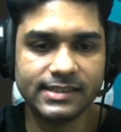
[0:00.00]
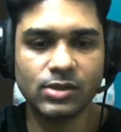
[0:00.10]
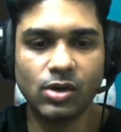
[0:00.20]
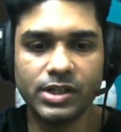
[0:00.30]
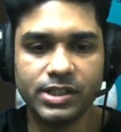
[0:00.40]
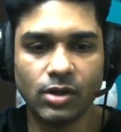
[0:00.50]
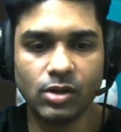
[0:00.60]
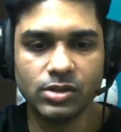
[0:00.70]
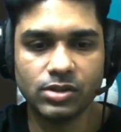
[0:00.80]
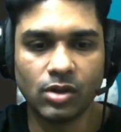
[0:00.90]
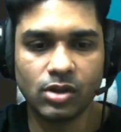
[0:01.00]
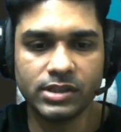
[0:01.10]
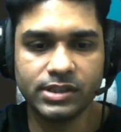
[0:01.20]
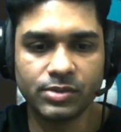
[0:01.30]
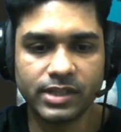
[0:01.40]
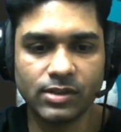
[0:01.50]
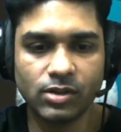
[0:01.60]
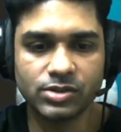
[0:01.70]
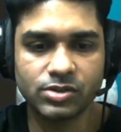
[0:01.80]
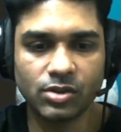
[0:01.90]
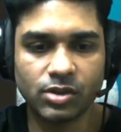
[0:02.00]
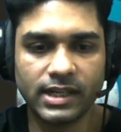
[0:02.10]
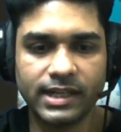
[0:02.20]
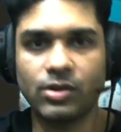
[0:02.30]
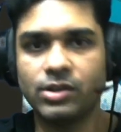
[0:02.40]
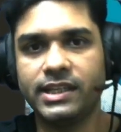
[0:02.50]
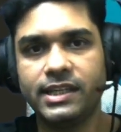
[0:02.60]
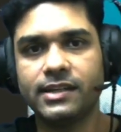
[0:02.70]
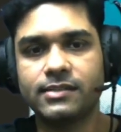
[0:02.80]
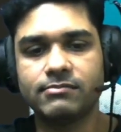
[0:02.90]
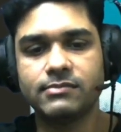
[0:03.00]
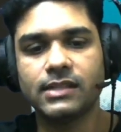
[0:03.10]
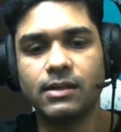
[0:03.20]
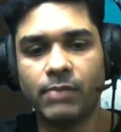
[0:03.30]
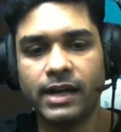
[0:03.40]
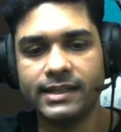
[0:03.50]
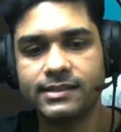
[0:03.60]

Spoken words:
or you can also click on here by